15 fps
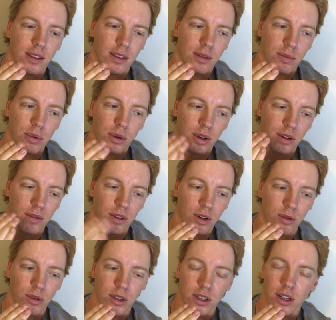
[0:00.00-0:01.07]
the point of no
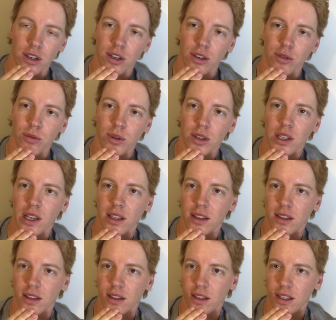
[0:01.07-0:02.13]
return, where like
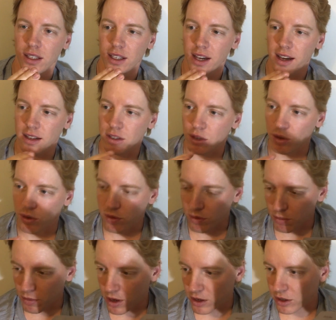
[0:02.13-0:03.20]
the attacks go
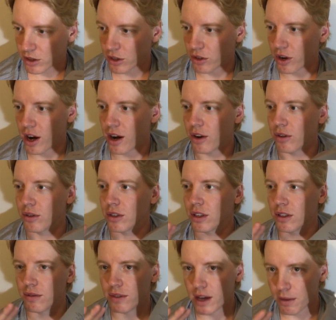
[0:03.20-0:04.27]
from underground to
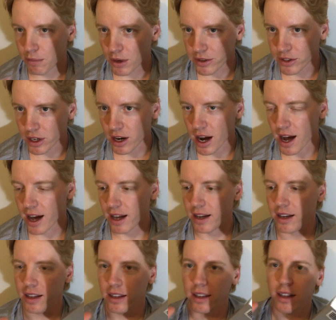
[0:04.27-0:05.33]
the vampires are
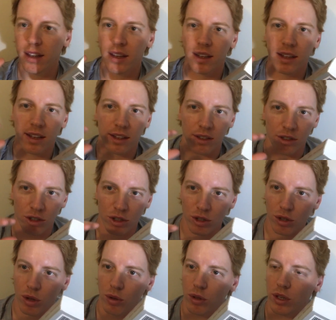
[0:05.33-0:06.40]
hiding, and they're
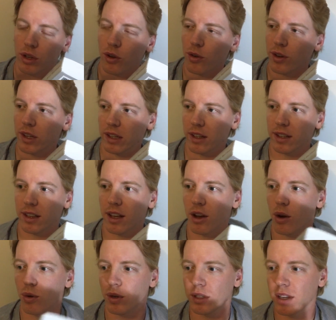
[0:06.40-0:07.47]
slowly going like they
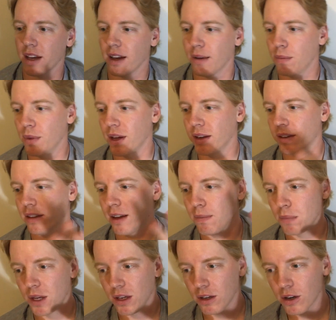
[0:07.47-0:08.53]
always have been, like
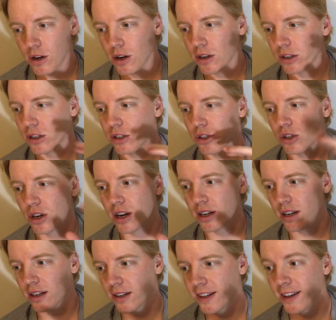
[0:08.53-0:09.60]
being cautious, trying
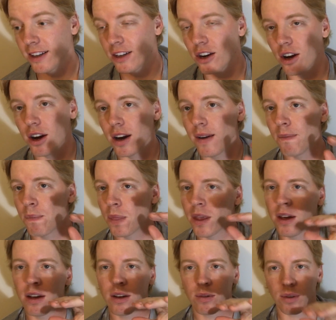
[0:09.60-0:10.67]
not to get caught,
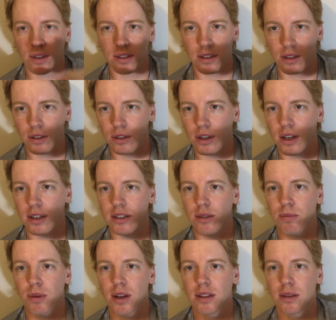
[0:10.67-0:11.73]
while still trying to
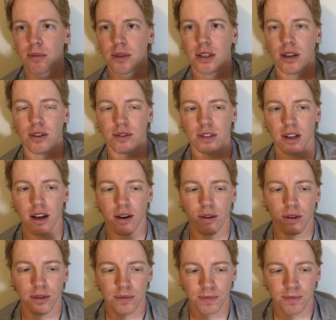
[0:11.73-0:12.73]
spread themselves now.